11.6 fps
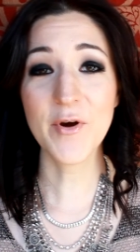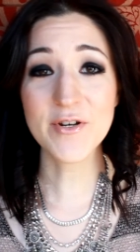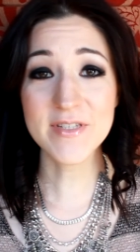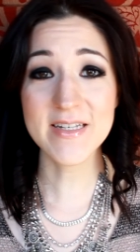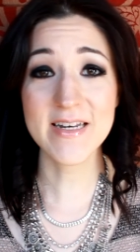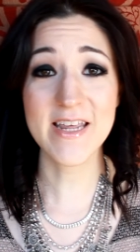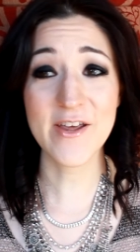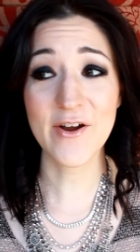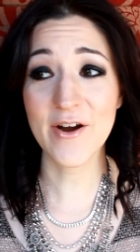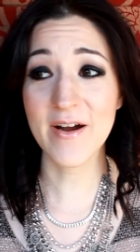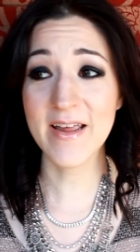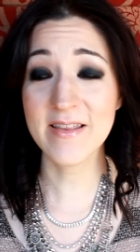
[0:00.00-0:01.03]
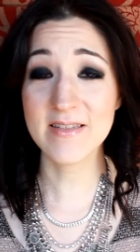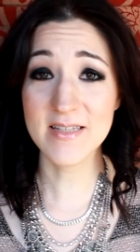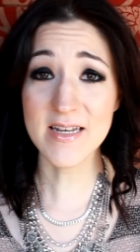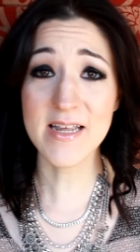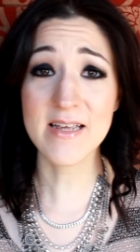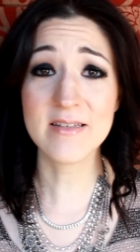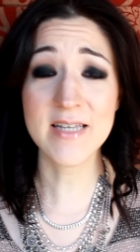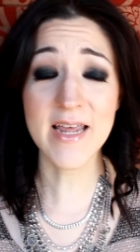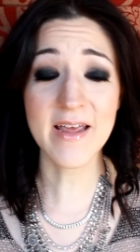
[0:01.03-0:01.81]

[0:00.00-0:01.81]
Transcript: person here in the cities.